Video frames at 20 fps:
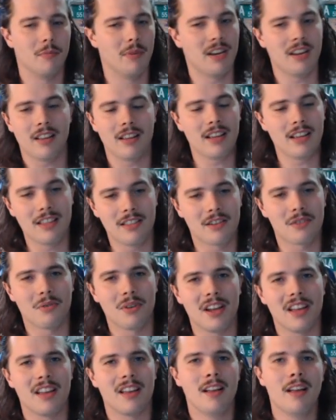But either
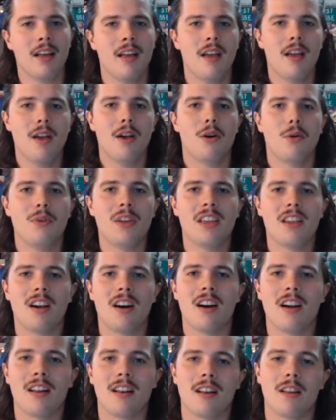way, we
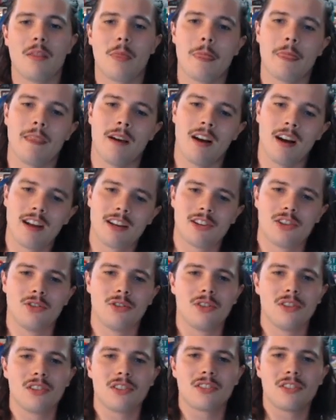got the
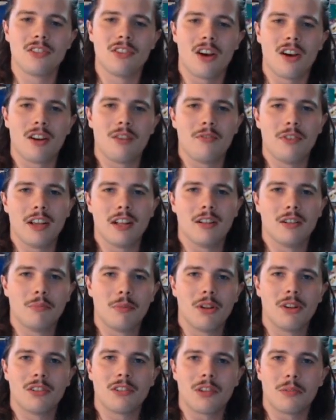iTools not
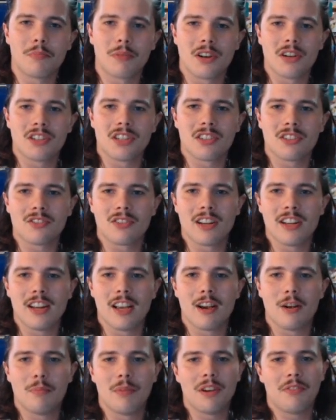available to purchase right
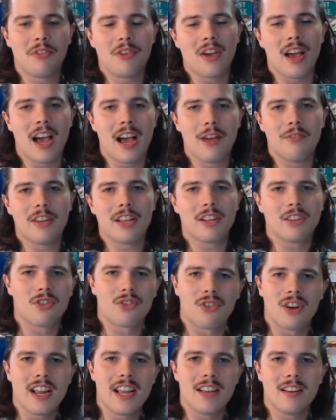now, but if you have it,
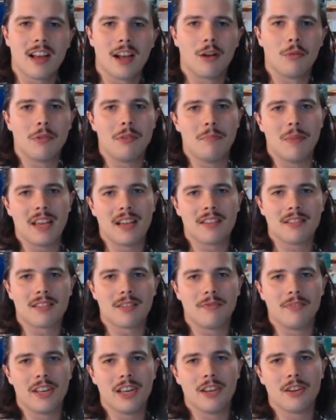great. I'll be making
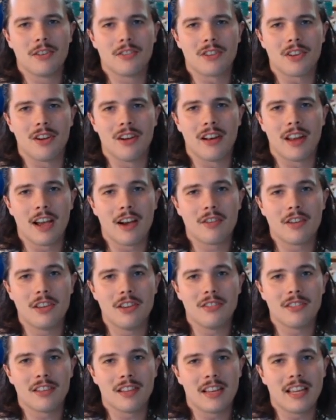some videos on how to
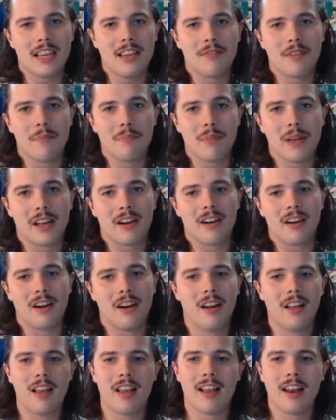use it even
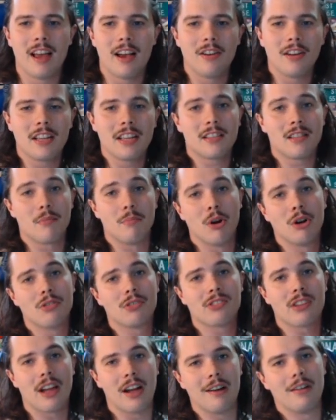better and how to get the
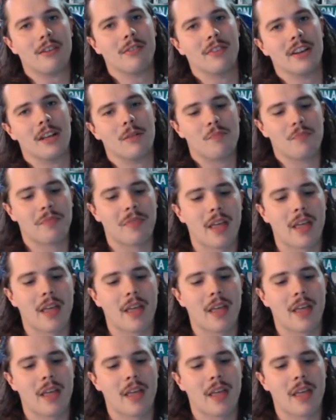most out of it.